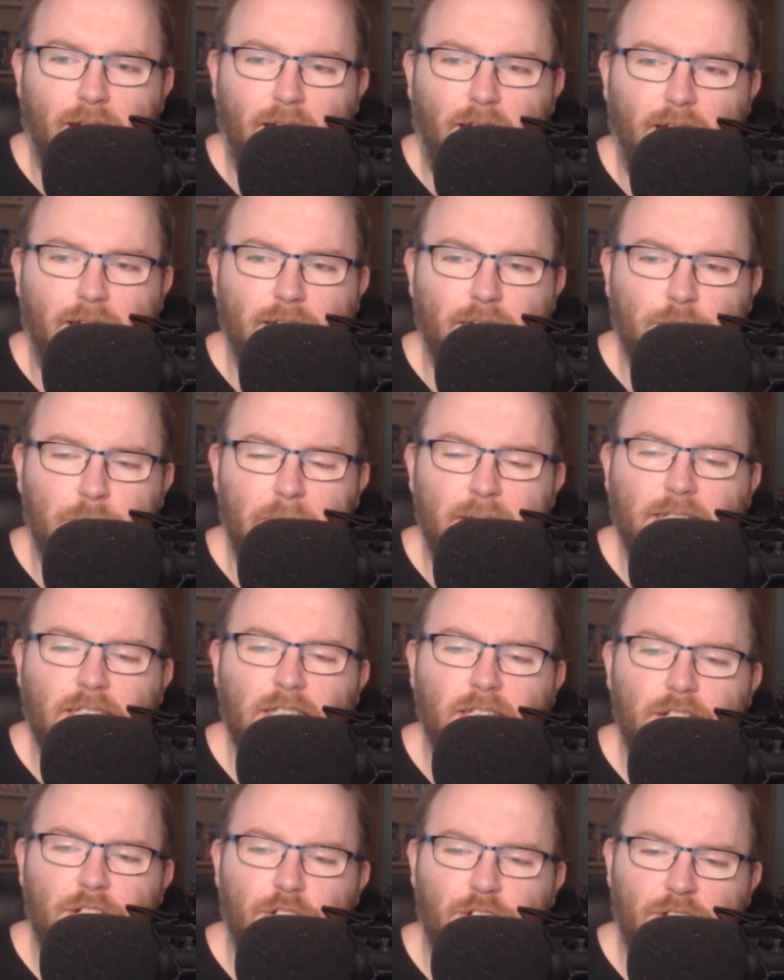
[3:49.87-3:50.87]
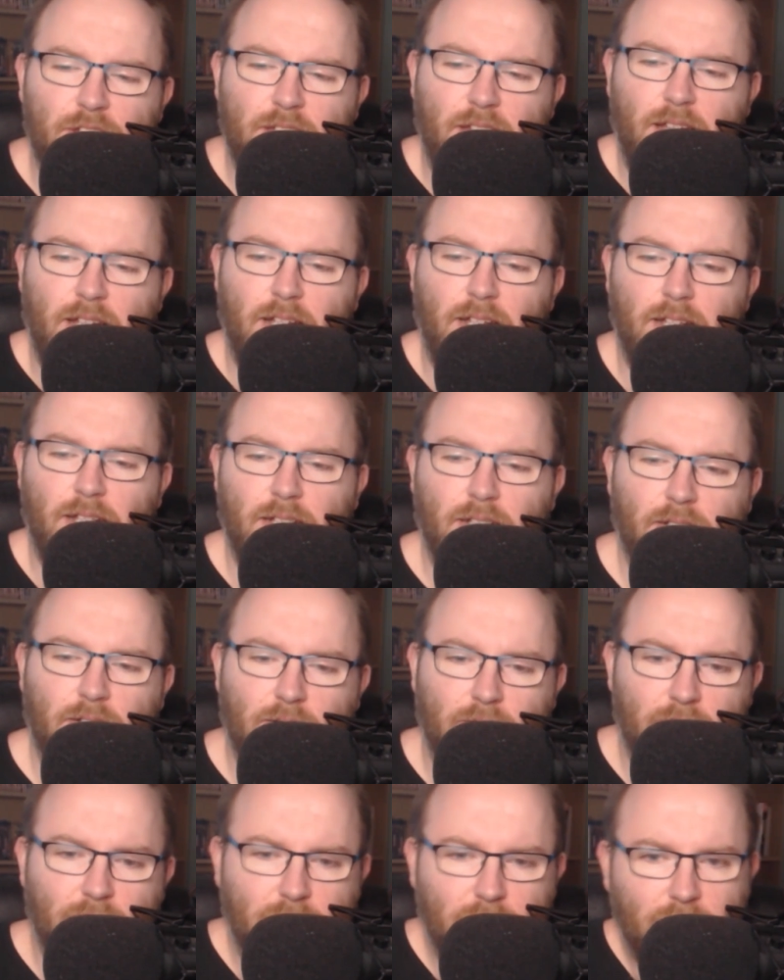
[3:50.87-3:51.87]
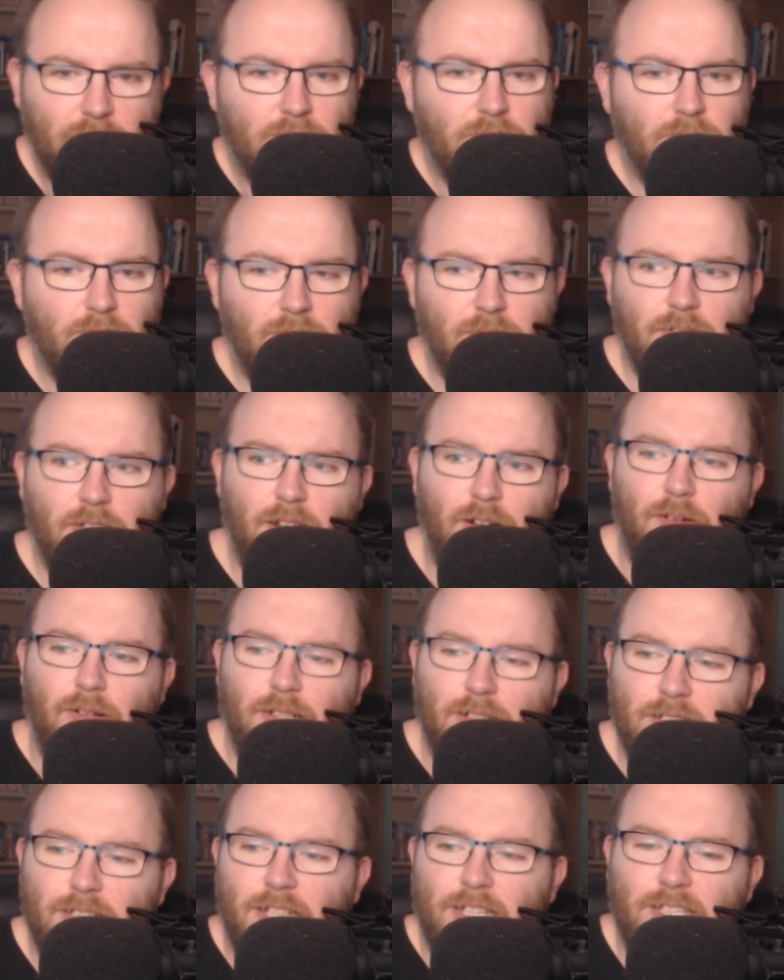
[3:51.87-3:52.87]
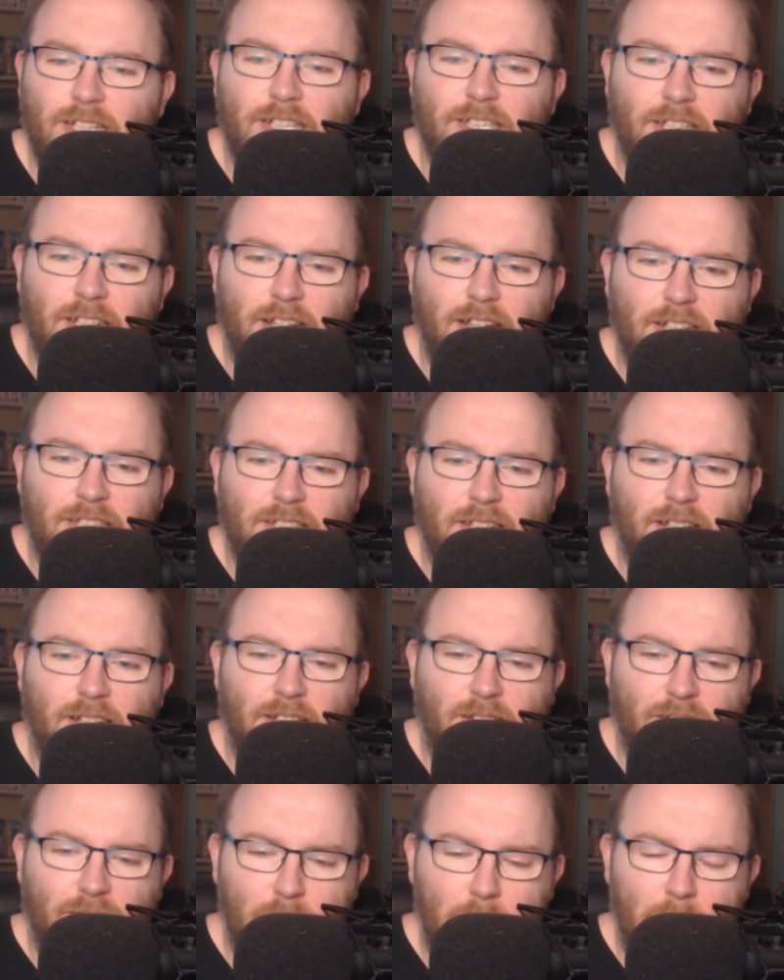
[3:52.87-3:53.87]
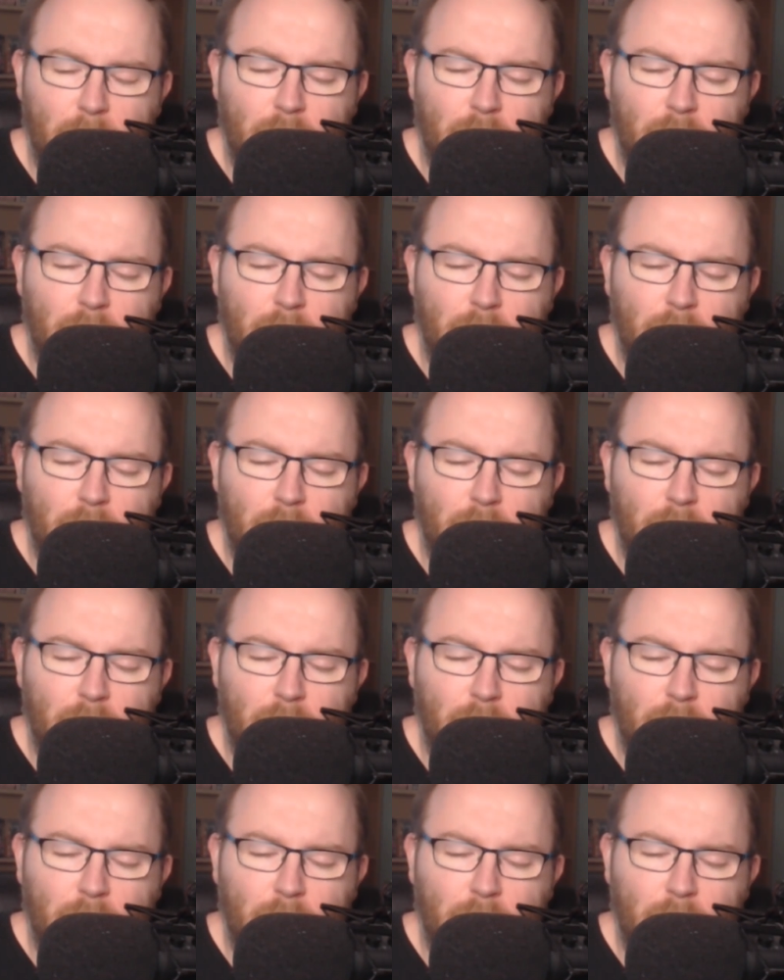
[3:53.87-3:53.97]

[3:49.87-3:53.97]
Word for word: and it's basically just a, you know, it's, it's a it's a